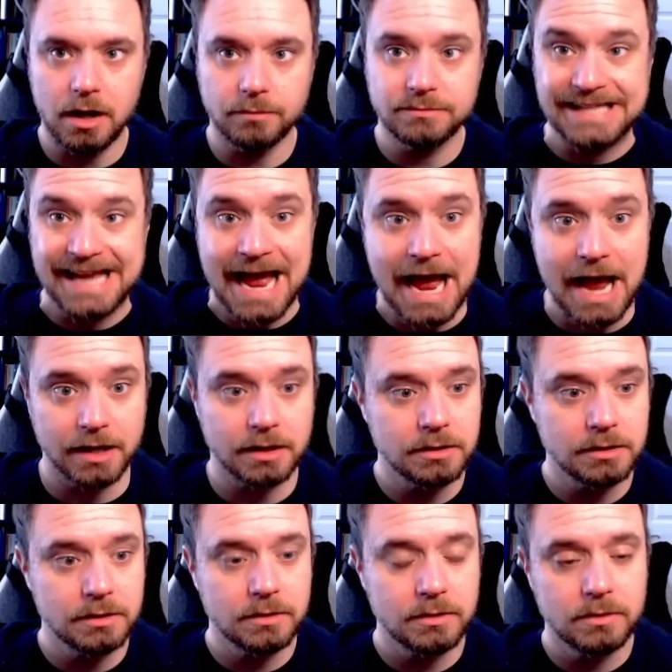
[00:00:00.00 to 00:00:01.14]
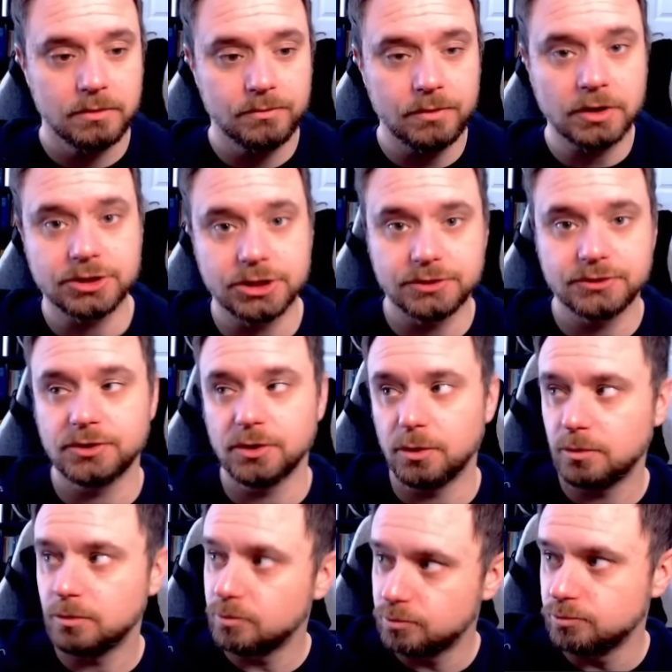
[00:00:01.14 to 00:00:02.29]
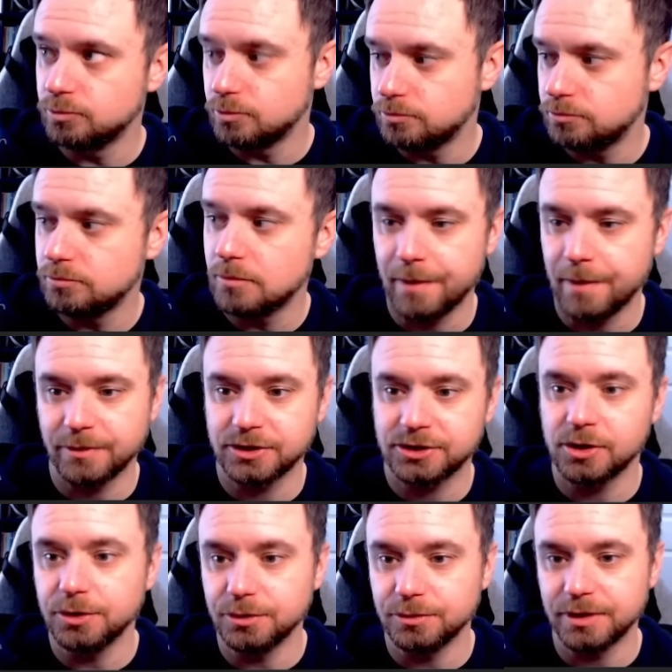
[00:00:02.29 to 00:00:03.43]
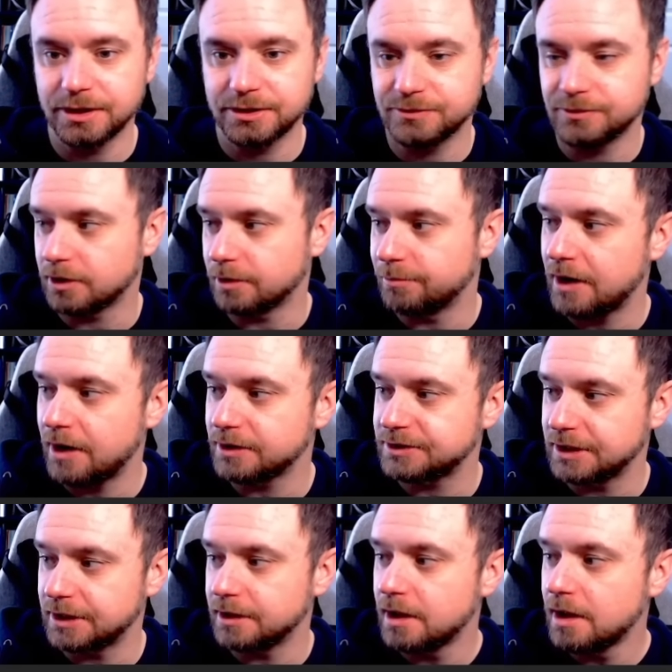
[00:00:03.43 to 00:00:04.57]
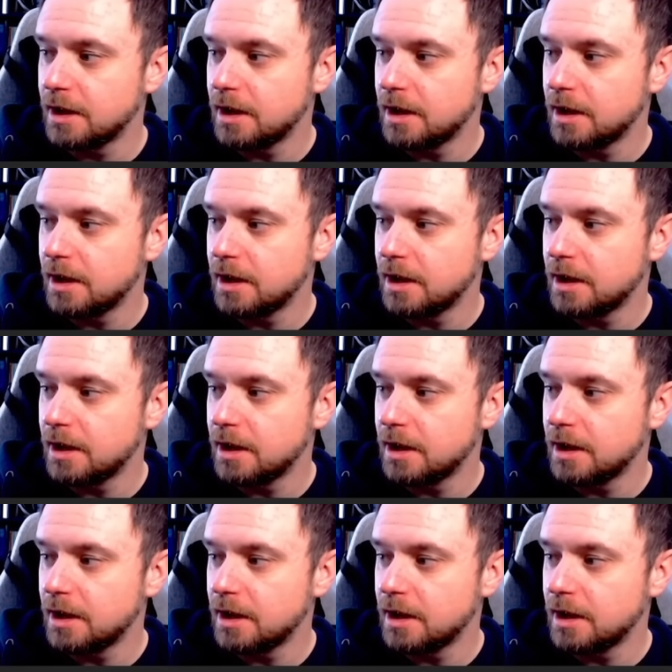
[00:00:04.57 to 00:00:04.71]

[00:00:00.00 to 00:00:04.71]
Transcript: tag function. So I'm going to show you this for comparison.